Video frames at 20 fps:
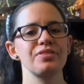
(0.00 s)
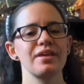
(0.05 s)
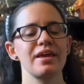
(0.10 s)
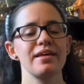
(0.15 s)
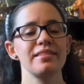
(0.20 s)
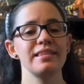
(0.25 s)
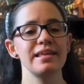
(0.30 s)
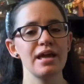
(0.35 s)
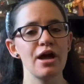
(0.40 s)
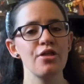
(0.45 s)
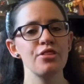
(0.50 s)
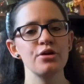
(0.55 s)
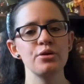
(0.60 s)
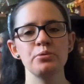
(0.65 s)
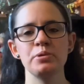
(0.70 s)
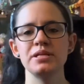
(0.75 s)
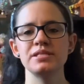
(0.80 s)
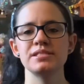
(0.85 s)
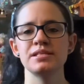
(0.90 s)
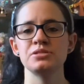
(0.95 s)
the other
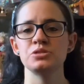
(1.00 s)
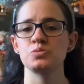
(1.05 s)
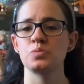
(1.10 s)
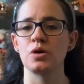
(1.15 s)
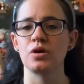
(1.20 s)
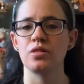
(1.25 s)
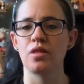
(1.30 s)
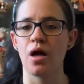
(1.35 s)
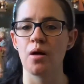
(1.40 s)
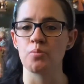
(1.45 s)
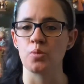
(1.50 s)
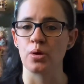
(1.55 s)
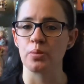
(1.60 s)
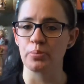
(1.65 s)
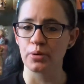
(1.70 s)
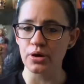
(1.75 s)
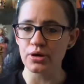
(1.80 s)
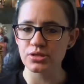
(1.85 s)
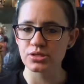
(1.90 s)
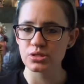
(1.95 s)
reasons were a lot more
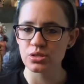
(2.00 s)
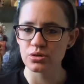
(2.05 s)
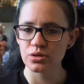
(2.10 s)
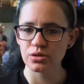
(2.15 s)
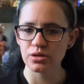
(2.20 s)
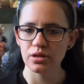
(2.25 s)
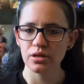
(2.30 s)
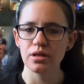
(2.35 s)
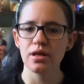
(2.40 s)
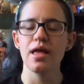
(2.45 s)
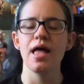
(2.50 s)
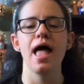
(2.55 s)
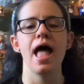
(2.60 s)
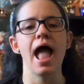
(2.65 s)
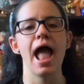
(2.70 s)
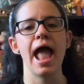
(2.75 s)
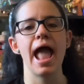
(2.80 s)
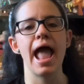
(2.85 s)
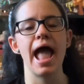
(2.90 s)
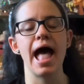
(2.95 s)
personal,
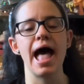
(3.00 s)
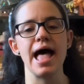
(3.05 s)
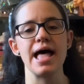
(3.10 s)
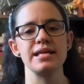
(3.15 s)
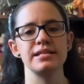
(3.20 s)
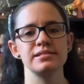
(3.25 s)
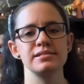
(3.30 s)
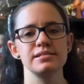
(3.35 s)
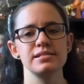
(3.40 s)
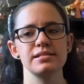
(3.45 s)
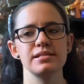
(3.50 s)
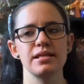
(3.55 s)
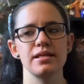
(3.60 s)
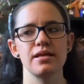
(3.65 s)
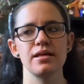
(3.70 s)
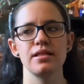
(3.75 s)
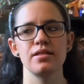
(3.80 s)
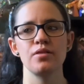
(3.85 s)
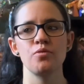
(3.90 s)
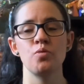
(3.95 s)
and
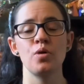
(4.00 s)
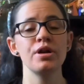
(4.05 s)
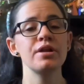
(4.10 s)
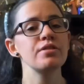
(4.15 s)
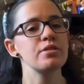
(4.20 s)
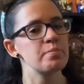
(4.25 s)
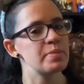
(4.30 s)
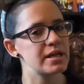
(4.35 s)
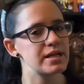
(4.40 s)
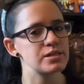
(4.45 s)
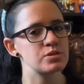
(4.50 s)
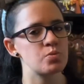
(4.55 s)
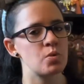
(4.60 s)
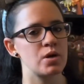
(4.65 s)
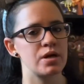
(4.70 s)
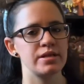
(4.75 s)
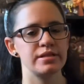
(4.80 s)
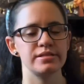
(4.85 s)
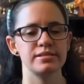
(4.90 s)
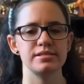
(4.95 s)
one of the biggest
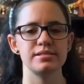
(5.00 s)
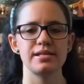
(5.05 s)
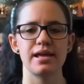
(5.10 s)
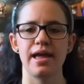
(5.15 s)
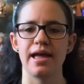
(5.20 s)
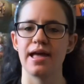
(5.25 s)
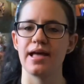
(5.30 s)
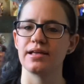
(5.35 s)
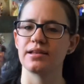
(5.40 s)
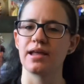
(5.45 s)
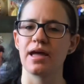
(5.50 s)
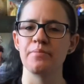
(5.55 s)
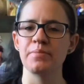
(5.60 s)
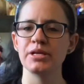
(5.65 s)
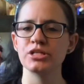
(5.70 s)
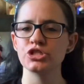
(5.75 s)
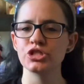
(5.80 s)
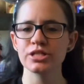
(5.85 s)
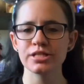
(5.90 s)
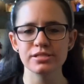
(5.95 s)
ones, and I
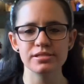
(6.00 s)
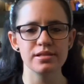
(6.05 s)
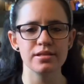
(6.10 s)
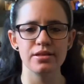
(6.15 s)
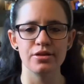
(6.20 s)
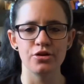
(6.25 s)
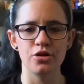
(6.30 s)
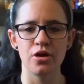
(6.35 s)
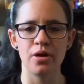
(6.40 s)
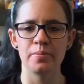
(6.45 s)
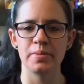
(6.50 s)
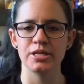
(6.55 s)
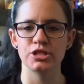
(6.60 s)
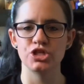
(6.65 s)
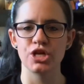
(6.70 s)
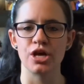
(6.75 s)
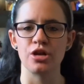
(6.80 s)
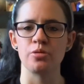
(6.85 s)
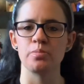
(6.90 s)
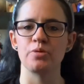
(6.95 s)
mentioned this a little on my
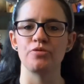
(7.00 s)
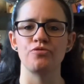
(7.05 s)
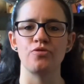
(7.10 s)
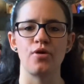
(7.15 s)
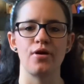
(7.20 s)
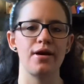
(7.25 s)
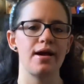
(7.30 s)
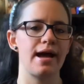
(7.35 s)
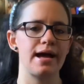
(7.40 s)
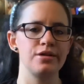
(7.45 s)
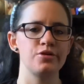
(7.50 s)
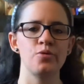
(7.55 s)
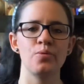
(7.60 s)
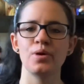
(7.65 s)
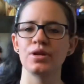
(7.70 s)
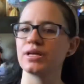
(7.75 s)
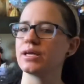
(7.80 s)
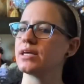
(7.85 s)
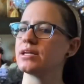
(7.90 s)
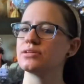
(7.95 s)
channel before, I don't
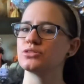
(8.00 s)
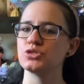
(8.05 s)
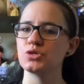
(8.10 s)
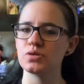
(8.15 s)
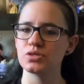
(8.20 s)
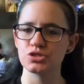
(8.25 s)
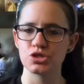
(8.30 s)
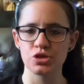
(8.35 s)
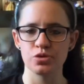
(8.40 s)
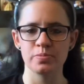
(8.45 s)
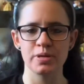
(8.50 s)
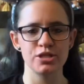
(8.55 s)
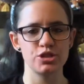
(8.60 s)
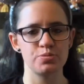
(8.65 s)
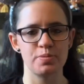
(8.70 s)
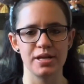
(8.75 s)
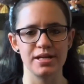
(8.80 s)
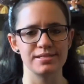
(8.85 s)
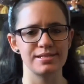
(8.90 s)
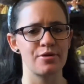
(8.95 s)
want to get into it too much
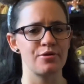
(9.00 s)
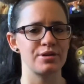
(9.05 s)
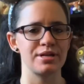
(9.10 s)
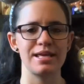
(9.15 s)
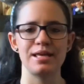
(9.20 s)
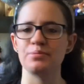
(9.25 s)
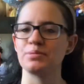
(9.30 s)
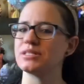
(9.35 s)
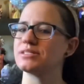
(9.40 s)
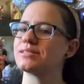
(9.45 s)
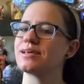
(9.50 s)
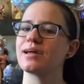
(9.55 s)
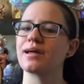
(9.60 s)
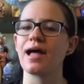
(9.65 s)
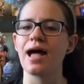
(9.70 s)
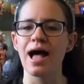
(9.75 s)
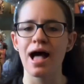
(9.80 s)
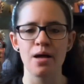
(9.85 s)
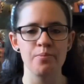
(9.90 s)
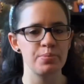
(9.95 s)
because I want to keep this like a
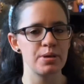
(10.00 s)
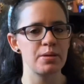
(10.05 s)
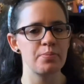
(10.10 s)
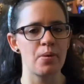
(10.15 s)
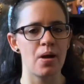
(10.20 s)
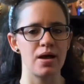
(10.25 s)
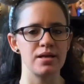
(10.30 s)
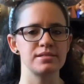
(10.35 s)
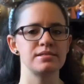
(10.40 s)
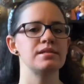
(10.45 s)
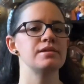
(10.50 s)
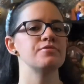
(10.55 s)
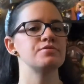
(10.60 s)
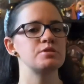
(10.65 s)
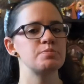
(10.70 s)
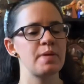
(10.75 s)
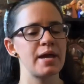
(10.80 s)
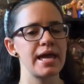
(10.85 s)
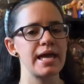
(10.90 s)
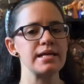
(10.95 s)
happy, positive
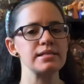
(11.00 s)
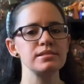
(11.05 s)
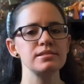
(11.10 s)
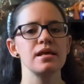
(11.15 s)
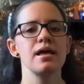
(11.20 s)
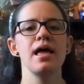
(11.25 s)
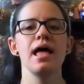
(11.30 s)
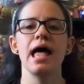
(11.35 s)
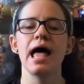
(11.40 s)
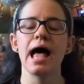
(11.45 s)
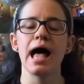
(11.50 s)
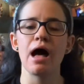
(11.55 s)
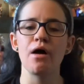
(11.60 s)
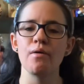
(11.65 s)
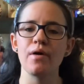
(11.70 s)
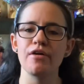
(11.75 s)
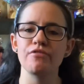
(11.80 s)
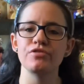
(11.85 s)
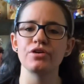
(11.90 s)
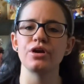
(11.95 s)
space.
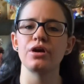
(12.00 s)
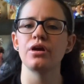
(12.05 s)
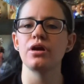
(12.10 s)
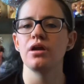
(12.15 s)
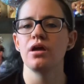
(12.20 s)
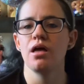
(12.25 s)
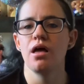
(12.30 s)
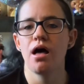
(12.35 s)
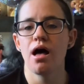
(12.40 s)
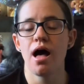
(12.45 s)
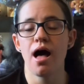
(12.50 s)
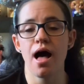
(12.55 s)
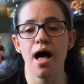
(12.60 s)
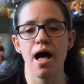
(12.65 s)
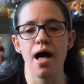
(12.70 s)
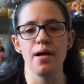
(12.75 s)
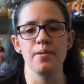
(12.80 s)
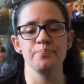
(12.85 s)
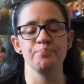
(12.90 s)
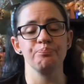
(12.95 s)
However,
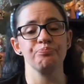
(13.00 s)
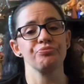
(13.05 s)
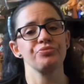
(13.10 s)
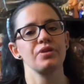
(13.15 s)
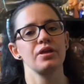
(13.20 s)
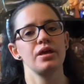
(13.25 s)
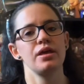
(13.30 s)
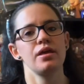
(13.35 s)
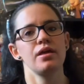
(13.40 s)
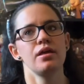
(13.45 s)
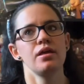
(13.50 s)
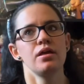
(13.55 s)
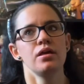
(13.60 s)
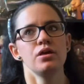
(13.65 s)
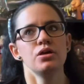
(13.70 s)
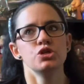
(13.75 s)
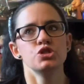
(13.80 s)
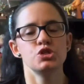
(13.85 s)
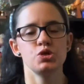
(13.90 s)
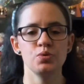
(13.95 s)

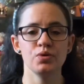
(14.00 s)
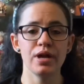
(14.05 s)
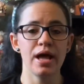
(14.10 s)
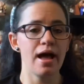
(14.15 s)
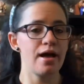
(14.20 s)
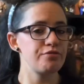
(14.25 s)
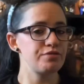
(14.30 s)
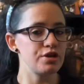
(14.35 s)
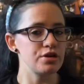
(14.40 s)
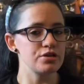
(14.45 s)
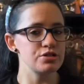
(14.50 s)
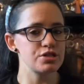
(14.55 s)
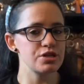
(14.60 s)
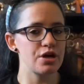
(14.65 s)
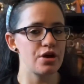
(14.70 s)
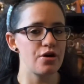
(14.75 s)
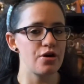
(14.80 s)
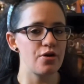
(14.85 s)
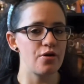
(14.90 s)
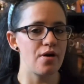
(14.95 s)
2.5 years
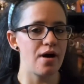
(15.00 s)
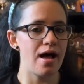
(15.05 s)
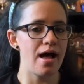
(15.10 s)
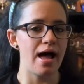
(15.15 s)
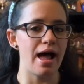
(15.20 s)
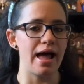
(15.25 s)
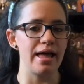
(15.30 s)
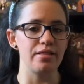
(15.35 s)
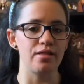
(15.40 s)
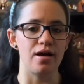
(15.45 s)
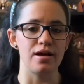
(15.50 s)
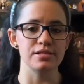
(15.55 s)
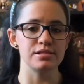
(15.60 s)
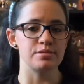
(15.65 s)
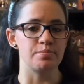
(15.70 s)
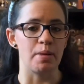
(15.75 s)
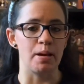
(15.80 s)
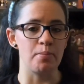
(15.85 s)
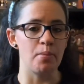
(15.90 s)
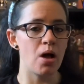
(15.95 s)
ago, I lost
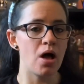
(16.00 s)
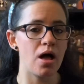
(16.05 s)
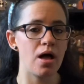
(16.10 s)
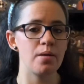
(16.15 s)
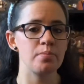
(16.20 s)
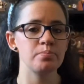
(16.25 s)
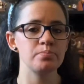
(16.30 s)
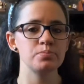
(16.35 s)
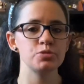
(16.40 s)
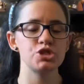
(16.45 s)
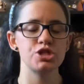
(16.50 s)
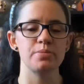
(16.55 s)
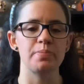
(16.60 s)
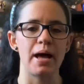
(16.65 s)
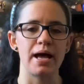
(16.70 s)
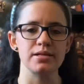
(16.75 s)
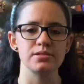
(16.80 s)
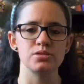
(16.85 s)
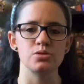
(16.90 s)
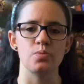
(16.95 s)
my mom. She
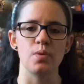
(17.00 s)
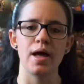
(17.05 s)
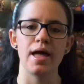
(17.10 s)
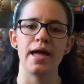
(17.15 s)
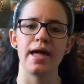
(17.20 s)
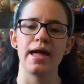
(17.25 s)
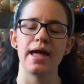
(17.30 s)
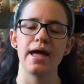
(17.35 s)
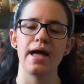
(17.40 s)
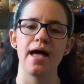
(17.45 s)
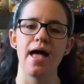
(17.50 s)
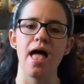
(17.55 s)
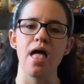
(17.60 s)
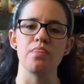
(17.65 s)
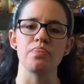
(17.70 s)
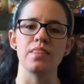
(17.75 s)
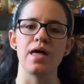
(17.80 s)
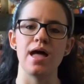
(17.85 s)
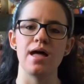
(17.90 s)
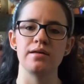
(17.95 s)
passed away, and
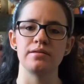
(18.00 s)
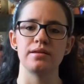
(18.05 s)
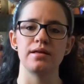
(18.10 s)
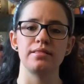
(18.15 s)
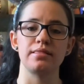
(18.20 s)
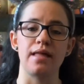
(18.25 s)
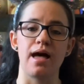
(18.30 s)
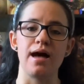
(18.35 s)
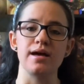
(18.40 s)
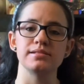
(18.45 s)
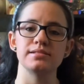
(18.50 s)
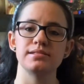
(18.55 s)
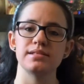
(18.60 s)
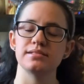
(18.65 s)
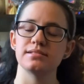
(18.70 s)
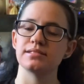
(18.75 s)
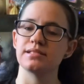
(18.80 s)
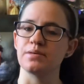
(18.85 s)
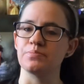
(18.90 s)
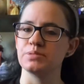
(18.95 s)
then last
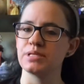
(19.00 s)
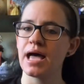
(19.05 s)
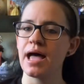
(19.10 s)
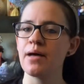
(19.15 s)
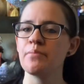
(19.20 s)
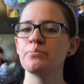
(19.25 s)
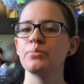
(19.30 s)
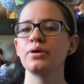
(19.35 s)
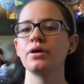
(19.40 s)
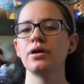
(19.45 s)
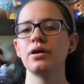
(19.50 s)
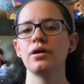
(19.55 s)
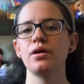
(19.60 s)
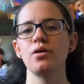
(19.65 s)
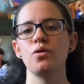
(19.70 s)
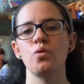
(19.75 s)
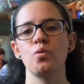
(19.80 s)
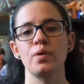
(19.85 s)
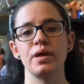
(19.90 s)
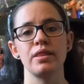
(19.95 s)
September,
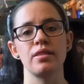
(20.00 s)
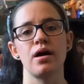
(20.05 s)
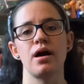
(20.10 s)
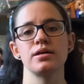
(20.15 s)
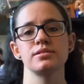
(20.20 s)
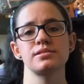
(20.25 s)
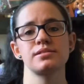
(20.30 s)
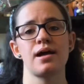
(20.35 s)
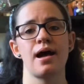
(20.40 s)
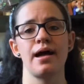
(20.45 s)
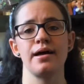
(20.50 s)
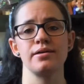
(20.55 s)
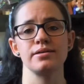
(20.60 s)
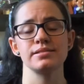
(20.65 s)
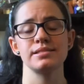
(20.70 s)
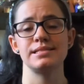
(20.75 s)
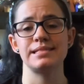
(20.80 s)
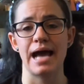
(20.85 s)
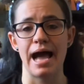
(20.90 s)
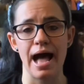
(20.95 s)
we lost Kyle's
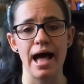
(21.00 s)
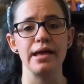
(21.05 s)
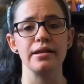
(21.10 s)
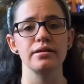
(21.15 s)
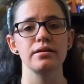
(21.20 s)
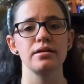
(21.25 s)
dad.